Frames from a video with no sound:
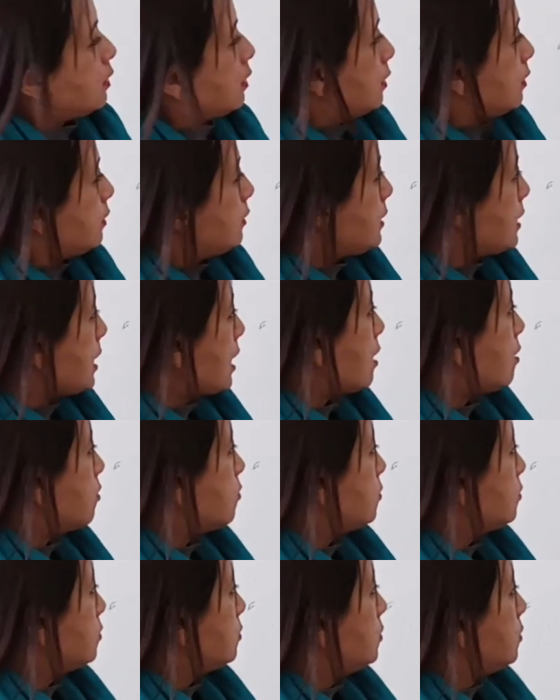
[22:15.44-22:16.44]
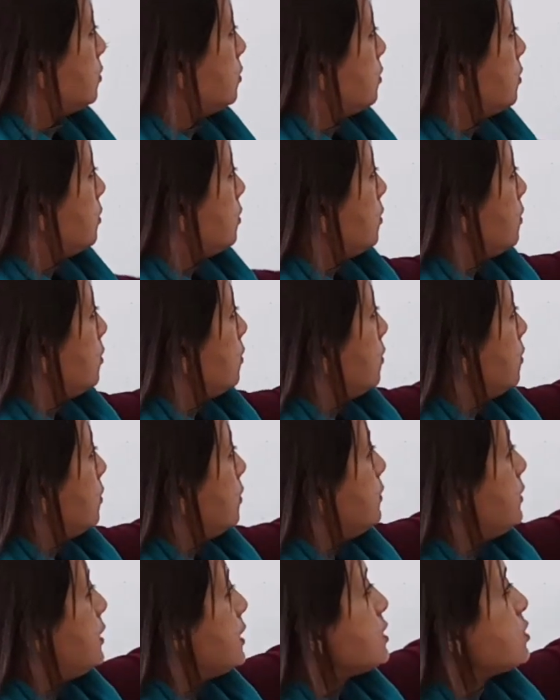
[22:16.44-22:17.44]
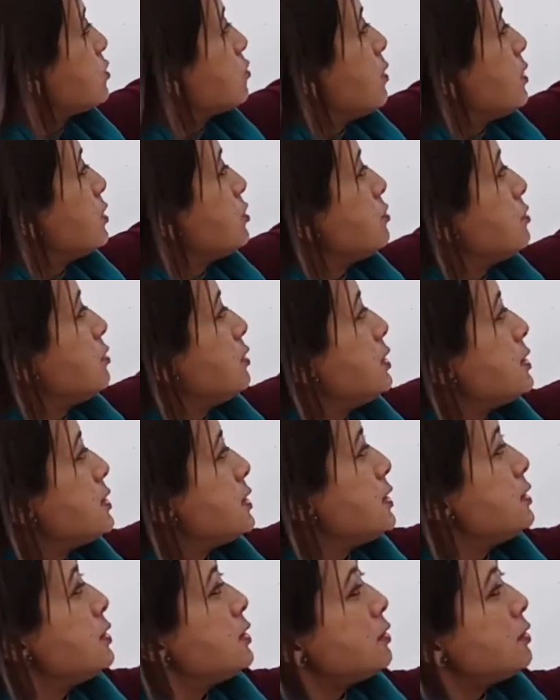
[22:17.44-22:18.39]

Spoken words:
Now, this question, this Indian